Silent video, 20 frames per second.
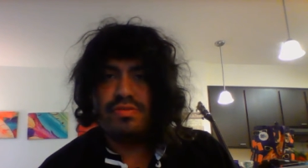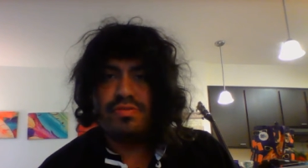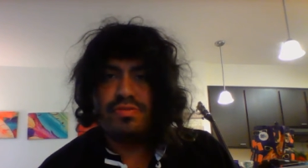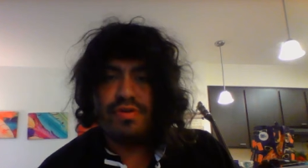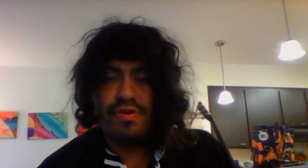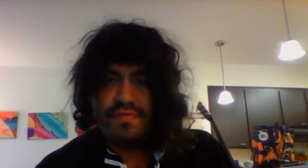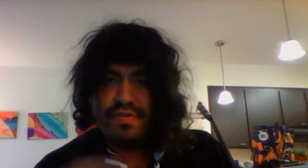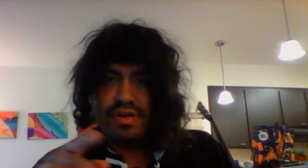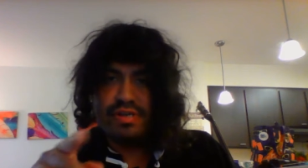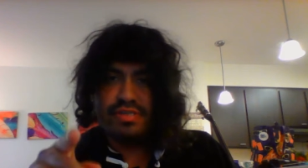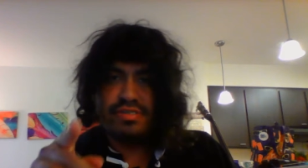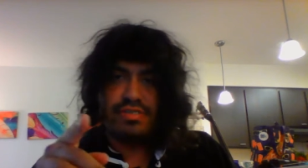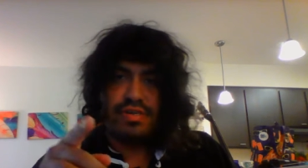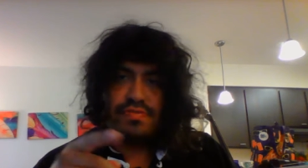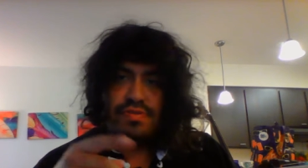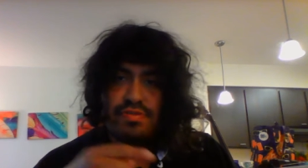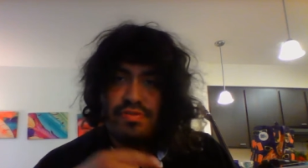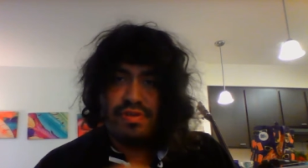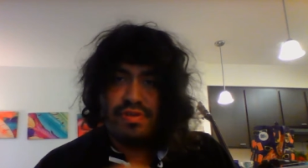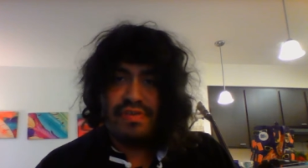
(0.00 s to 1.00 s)
Do it for yourself.
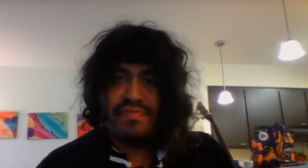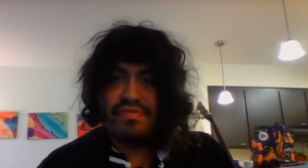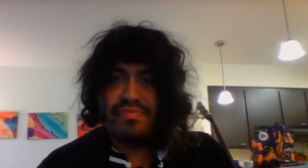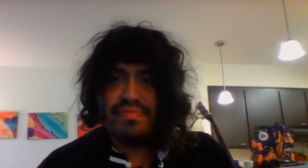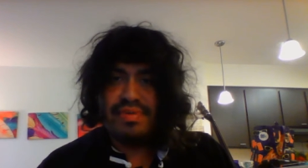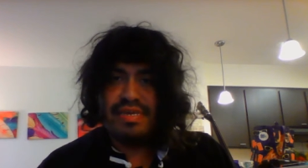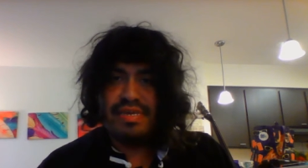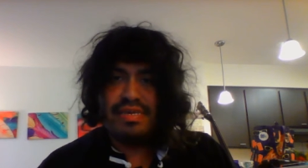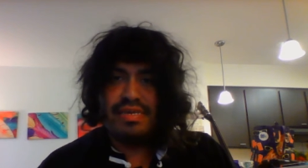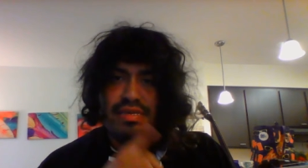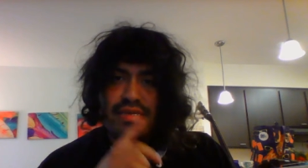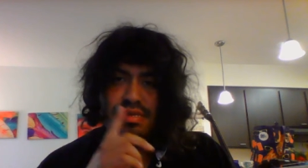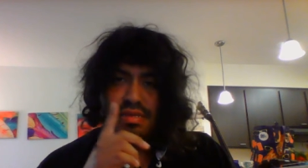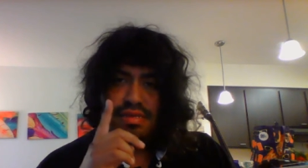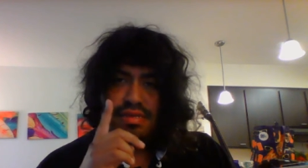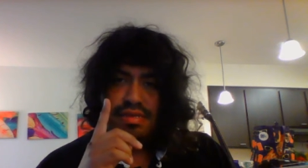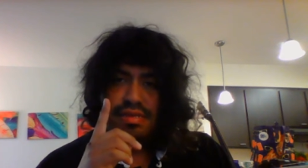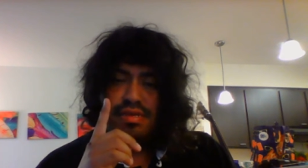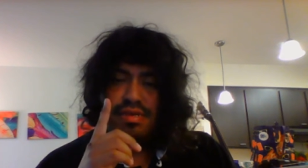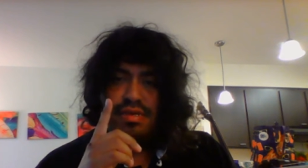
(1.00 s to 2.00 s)
Don't do it for me.
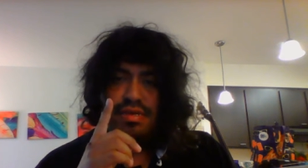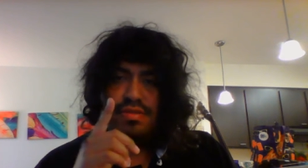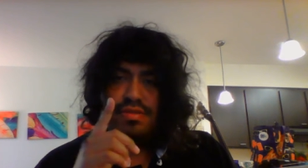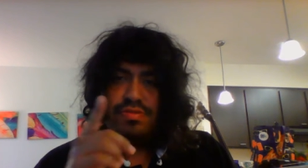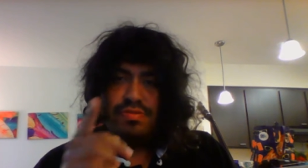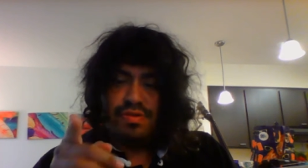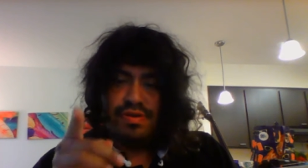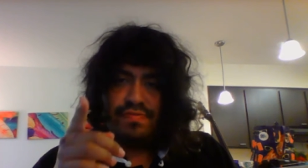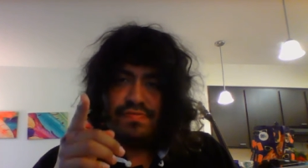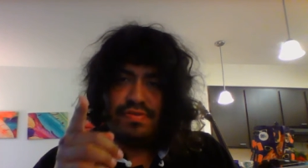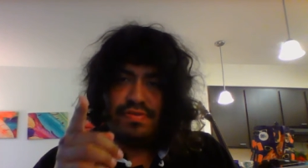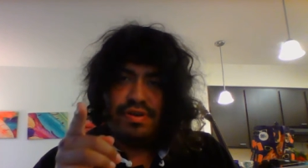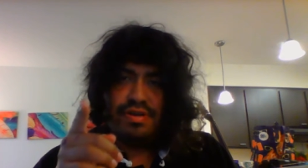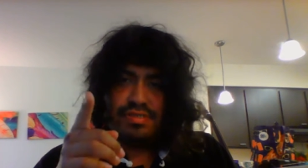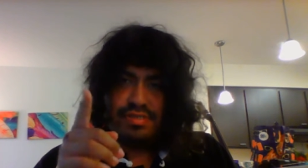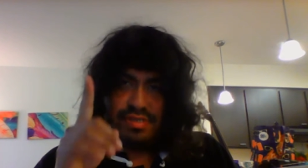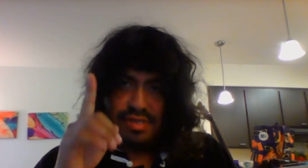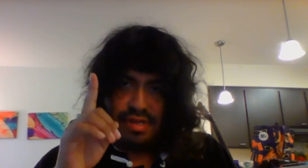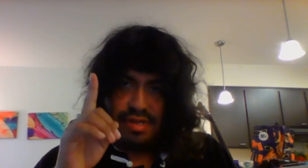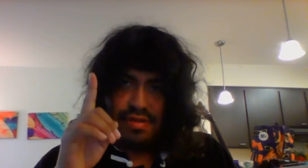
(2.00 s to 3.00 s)
Do it for
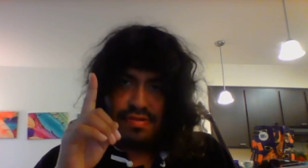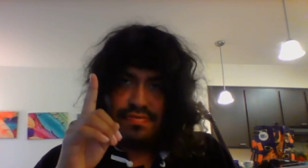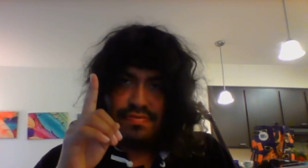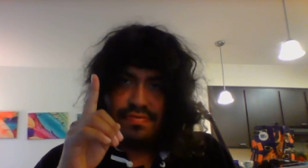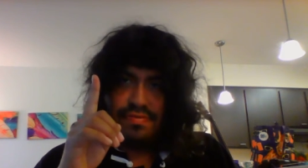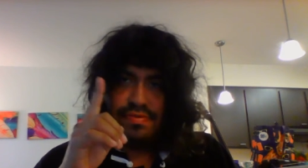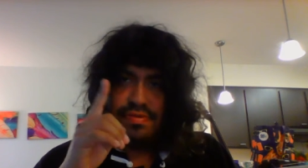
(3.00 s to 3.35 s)
yourself.